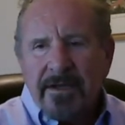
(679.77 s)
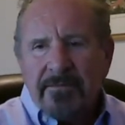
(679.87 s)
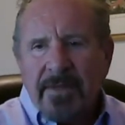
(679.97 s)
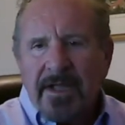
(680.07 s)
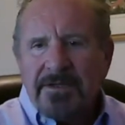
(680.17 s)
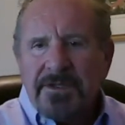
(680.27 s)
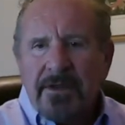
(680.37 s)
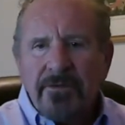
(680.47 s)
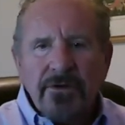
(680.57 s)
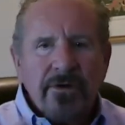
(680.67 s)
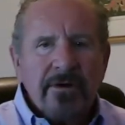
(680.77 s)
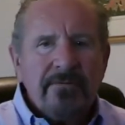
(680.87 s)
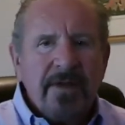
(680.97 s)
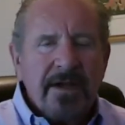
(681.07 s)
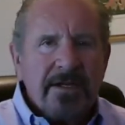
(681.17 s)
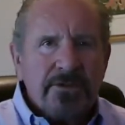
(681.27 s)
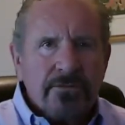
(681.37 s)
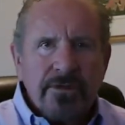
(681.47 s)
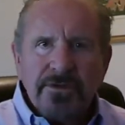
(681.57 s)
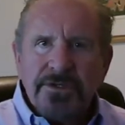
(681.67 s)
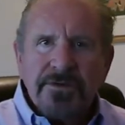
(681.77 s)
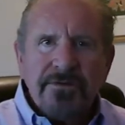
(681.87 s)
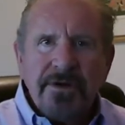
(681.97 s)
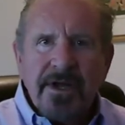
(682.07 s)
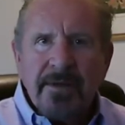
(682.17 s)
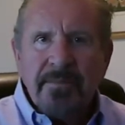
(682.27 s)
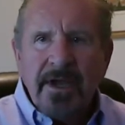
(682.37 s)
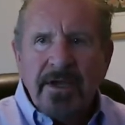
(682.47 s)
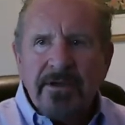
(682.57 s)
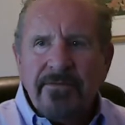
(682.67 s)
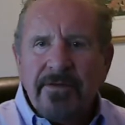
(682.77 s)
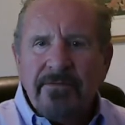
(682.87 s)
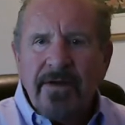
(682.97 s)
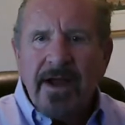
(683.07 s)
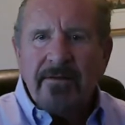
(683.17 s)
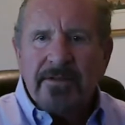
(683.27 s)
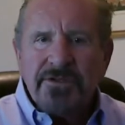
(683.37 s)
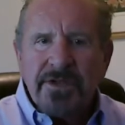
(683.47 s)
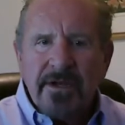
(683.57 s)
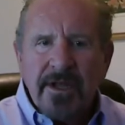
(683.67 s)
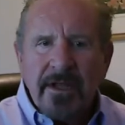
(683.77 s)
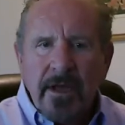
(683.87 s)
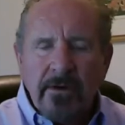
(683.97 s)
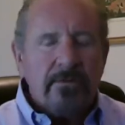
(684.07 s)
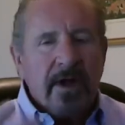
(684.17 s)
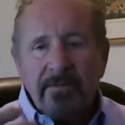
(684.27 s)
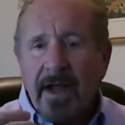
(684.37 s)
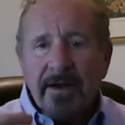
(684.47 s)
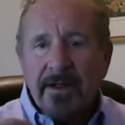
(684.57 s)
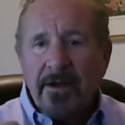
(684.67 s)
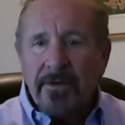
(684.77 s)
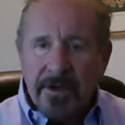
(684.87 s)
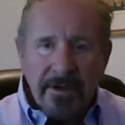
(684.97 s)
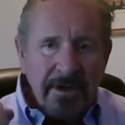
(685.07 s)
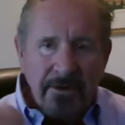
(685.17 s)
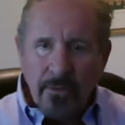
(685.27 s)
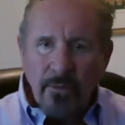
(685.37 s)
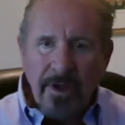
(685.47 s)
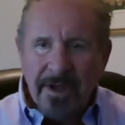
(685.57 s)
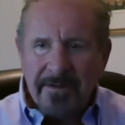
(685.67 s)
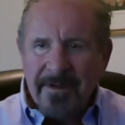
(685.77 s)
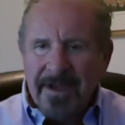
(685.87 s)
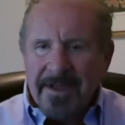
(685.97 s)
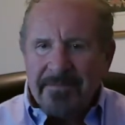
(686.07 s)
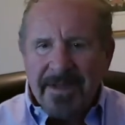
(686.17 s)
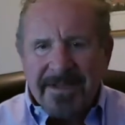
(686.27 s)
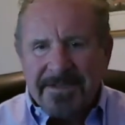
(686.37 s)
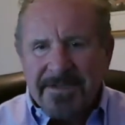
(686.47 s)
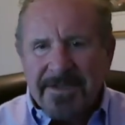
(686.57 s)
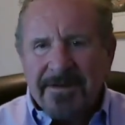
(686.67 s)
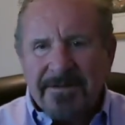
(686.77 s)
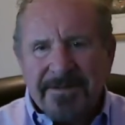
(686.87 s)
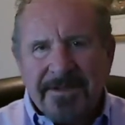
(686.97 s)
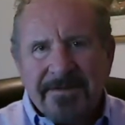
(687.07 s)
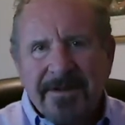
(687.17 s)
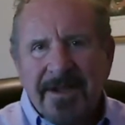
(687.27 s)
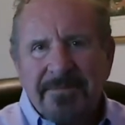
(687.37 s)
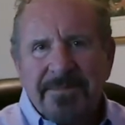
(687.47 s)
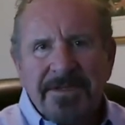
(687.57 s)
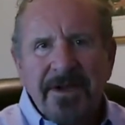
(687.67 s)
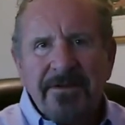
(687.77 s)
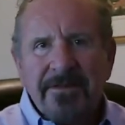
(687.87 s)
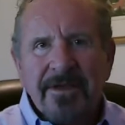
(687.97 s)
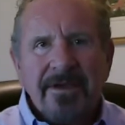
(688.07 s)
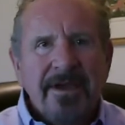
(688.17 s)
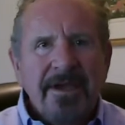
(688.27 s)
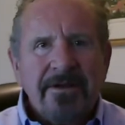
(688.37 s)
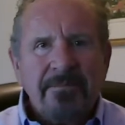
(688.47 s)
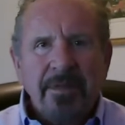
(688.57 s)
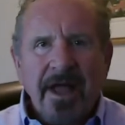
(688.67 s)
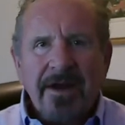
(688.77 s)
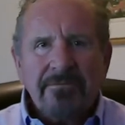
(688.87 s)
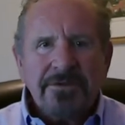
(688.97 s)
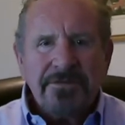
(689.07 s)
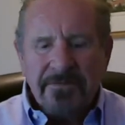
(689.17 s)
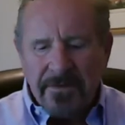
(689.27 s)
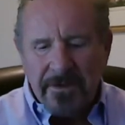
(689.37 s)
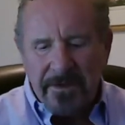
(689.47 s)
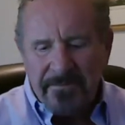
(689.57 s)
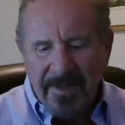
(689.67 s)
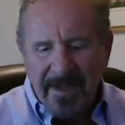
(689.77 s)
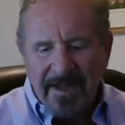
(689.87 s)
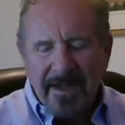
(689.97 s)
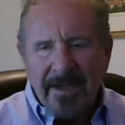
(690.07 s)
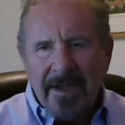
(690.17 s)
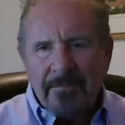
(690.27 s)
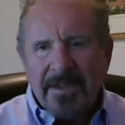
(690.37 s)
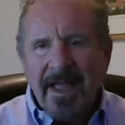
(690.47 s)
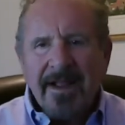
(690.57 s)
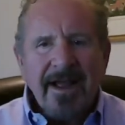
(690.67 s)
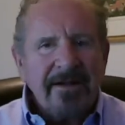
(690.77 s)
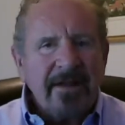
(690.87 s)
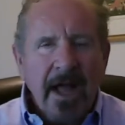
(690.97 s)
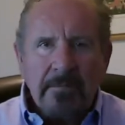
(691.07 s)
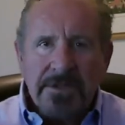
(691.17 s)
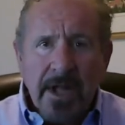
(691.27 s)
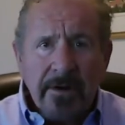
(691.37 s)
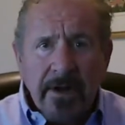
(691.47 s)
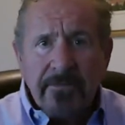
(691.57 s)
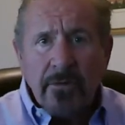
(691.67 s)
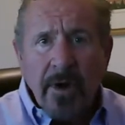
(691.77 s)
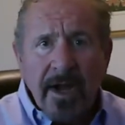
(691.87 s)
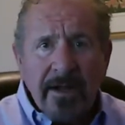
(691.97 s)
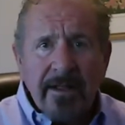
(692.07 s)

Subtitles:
I say, the nerve endings are really screwed up. You feel fine, and suddenly, oh, I've got to go, and you need to run because the signal didn't come to tell you that your bladder was full. But that kind of calms down after a while.